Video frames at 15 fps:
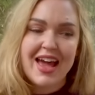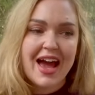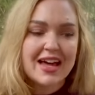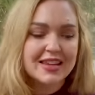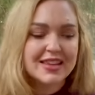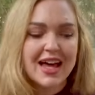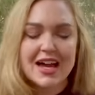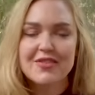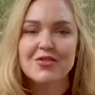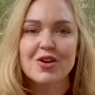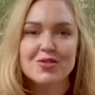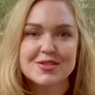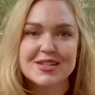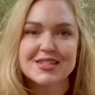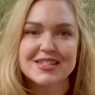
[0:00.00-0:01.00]
And life
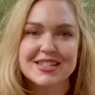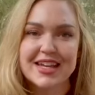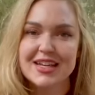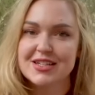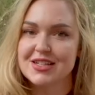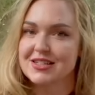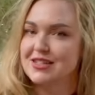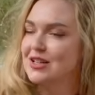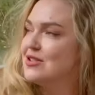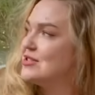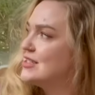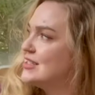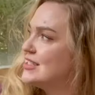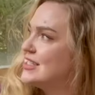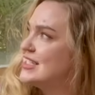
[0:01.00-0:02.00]
goes in stages, it goes
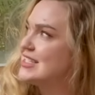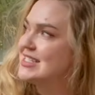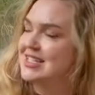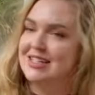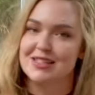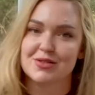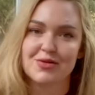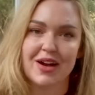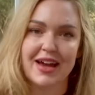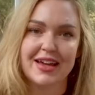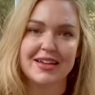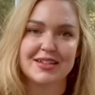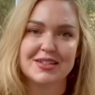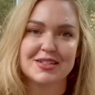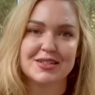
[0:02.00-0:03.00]
in seasons,
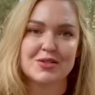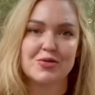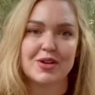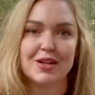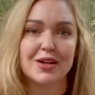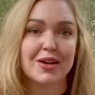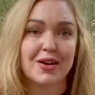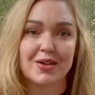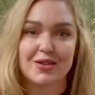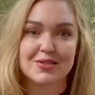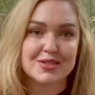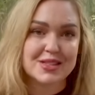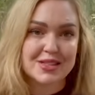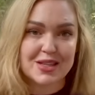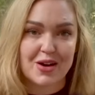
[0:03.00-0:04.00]
right? Just a week ago, it
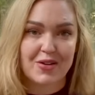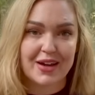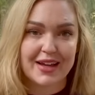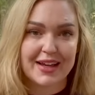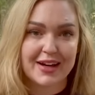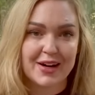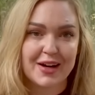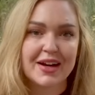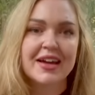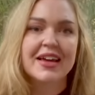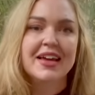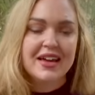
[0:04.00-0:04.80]
was snowing here.